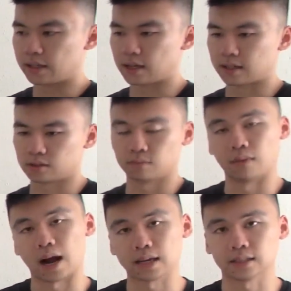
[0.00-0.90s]
kind of
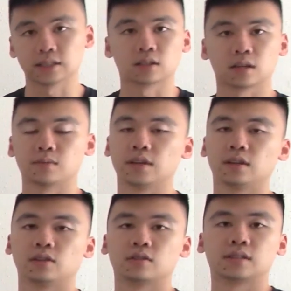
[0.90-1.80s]
surmise these are going to
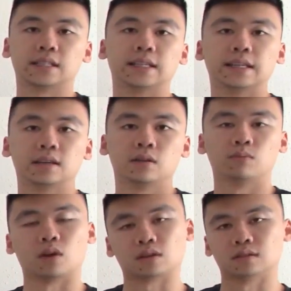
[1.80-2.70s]
be your CD
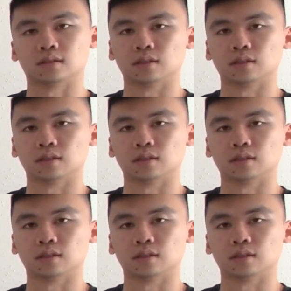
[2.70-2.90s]
markers.